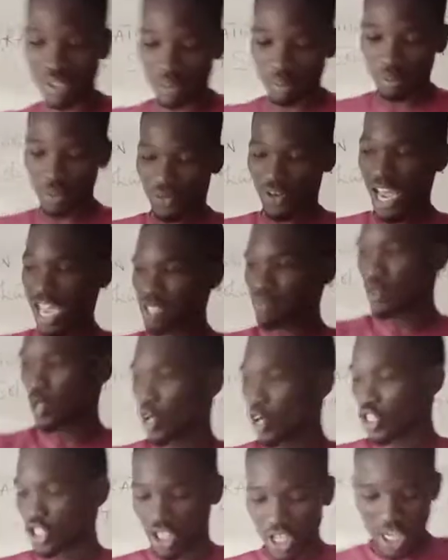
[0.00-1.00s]
improvise
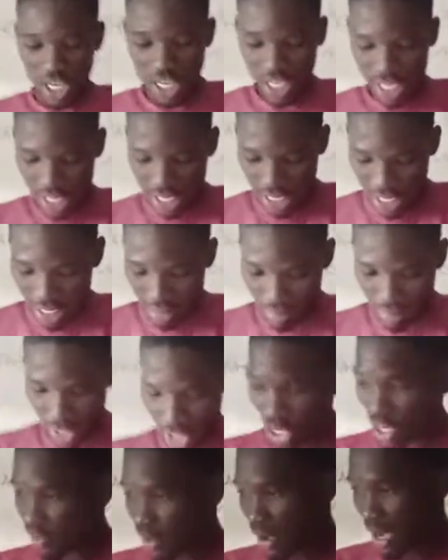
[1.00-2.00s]
because
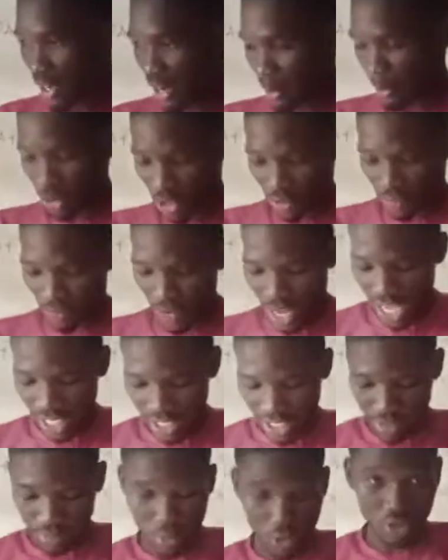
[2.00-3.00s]
many of our round bottom
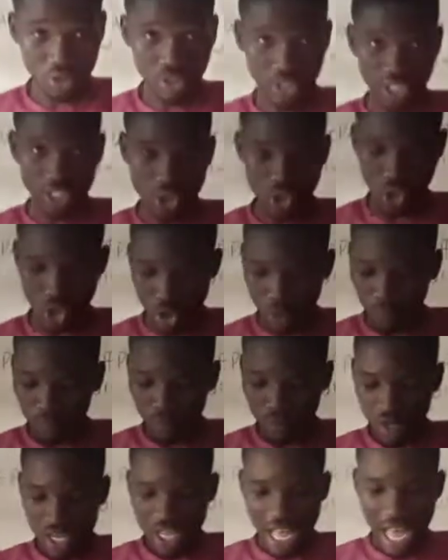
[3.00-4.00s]
flask is broken already. So
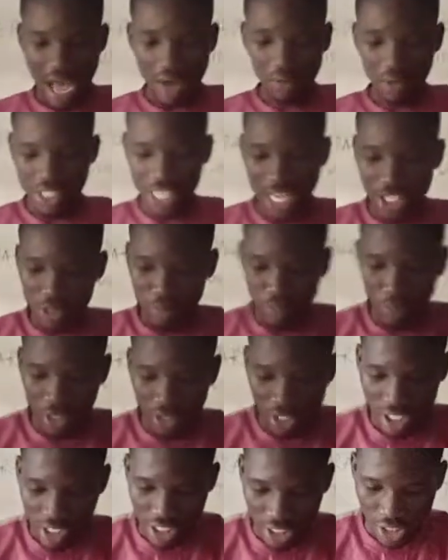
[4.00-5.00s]
I will decide to
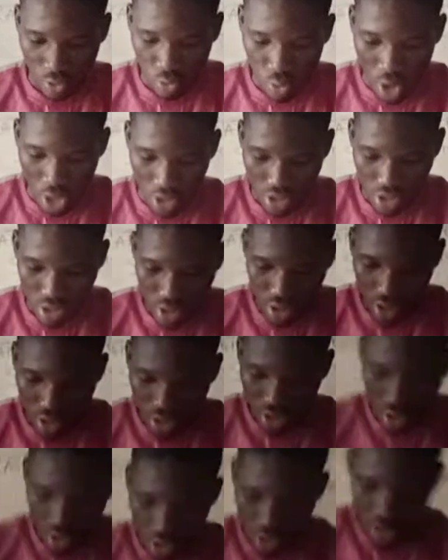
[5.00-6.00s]
pour this in what?
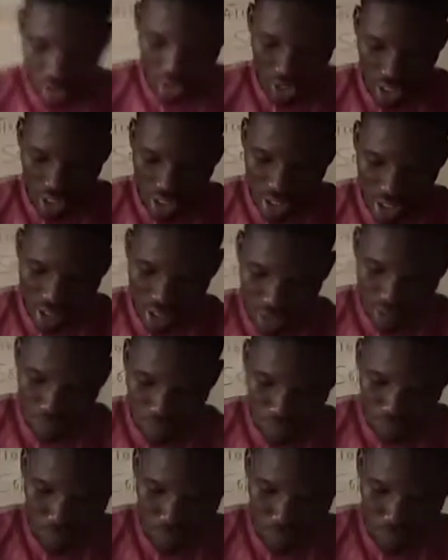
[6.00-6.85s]
This.